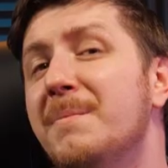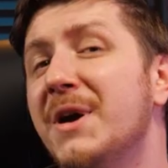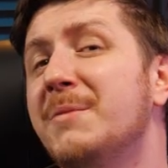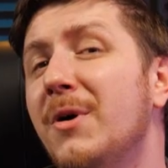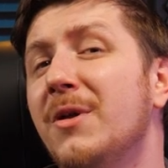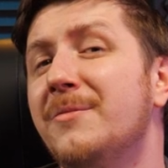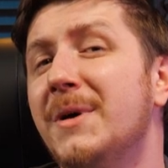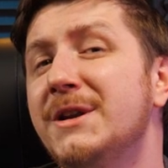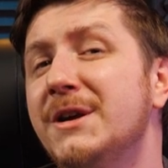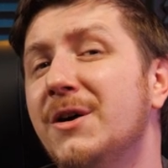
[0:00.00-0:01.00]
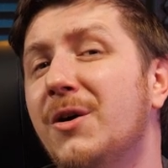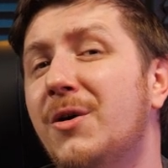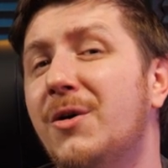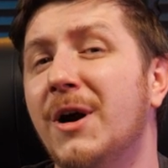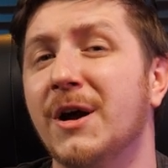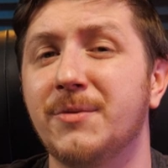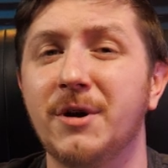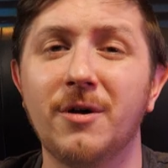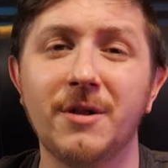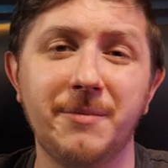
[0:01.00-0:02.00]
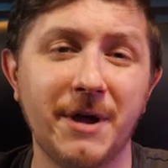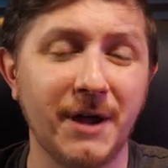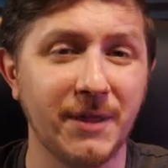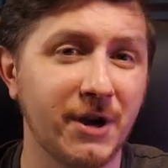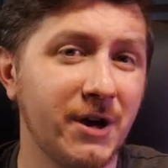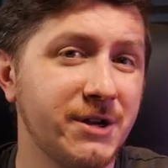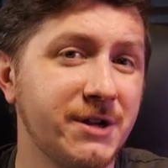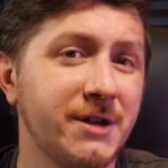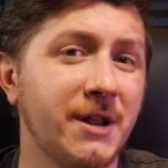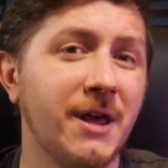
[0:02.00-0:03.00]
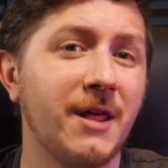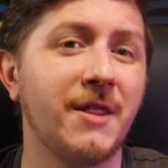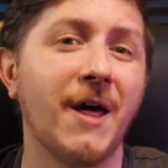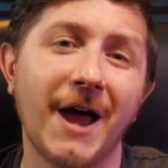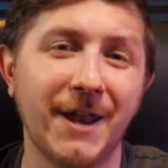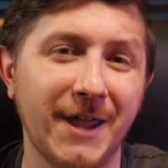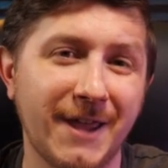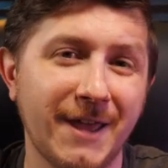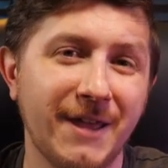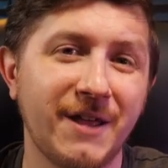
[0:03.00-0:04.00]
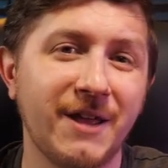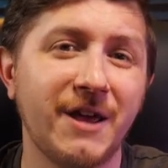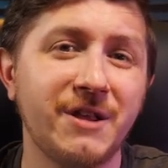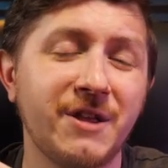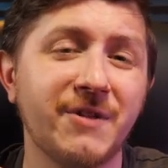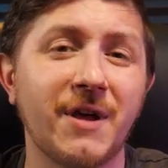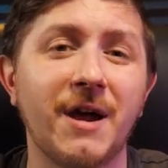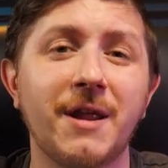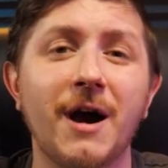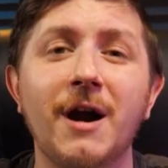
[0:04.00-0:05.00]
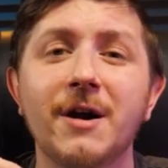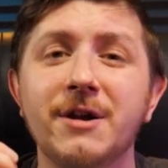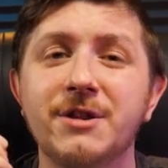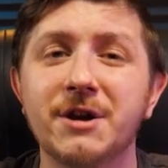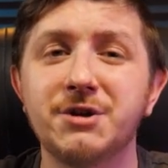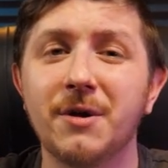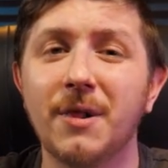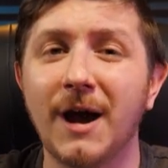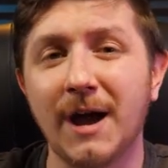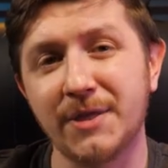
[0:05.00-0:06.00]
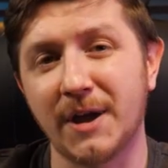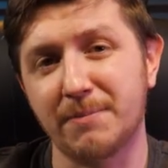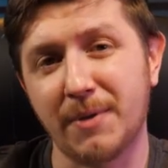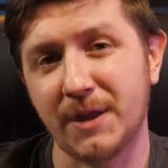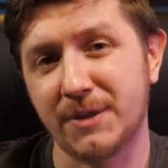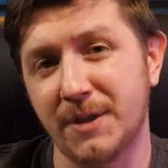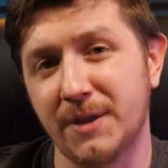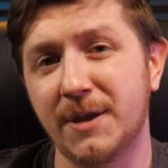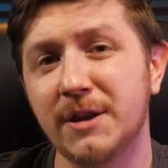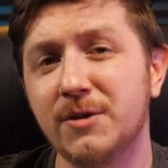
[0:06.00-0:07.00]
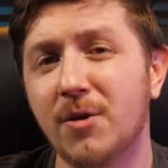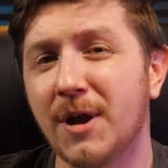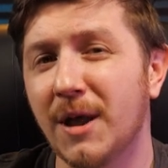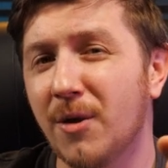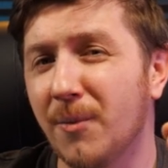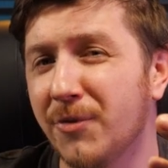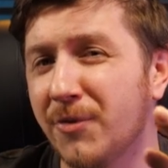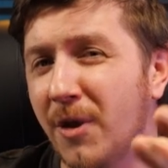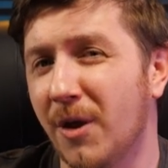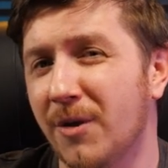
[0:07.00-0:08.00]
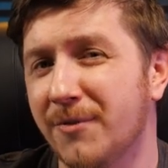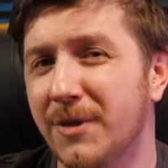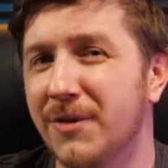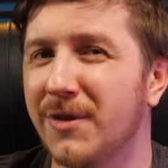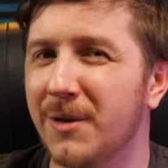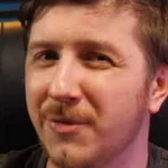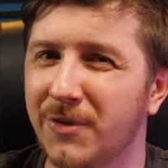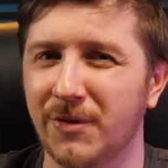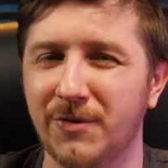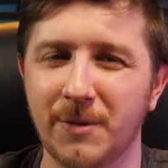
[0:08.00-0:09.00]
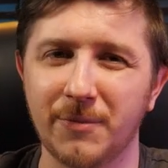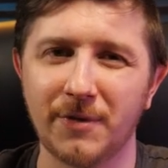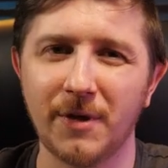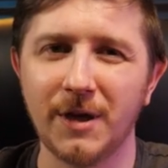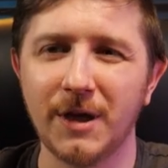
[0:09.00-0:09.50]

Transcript: Big ball of mud, or as we call it behind the curtain, the headache. It is an architectural anti-pattern that you can observe in some systems.